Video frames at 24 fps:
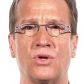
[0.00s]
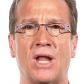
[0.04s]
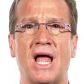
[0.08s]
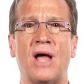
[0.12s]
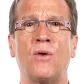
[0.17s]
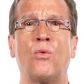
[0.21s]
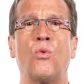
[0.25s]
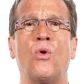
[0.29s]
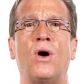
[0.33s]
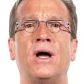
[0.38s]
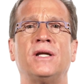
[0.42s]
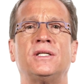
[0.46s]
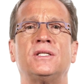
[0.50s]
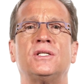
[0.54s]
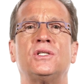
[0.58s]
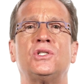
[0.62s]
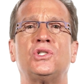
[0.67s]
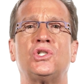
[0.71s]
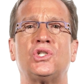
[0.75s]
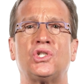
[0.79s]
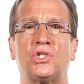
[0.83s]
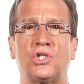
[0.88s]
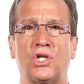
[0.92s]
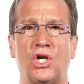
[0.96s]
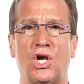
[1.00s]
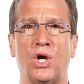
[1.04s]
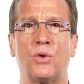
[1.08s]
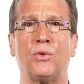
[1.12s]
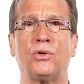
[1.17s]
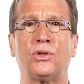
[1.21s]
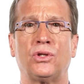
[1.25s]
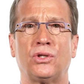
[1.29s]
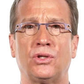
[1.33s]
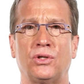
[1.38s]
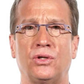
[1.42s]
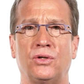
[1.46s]
Well, I want to share
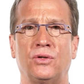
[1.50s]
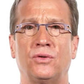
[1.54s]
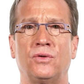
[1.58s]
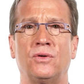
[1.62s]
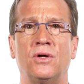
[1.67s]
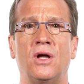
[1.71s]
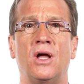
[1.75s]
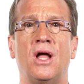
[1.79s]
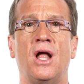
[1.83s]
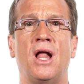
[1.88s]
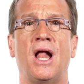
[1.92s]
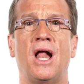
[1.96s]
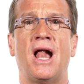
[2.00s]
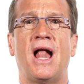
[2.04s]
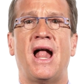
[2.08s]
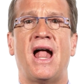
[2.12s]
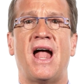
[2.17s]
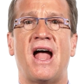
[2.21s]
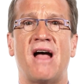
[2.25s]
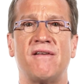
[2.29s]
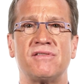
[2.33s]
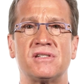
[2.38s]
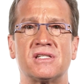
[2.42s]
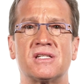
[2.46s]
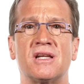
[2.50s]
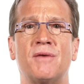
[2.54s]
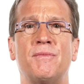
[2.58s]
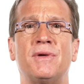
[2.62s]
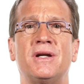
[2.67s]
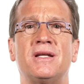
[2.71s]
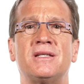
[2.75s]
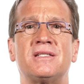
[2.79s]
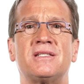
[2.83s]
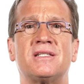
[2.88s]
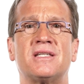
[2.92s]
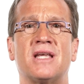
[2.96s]
with you, have
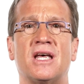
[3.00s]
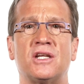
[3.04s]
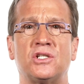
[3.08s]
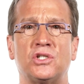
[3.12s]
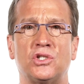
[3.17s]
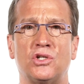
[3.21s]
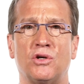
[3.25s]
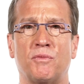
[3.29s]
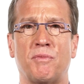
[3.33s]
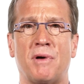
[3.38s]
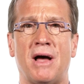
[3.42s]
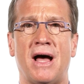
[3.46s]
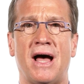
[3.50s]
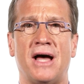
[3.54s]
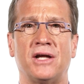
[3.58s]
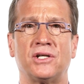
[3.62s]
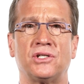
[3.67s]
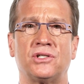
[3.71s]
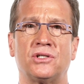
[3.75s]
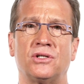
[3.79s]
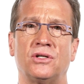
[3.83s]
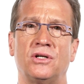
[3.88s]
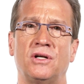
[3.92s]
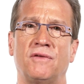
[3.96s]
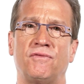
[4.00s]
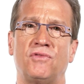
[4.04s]
someone assess your posture.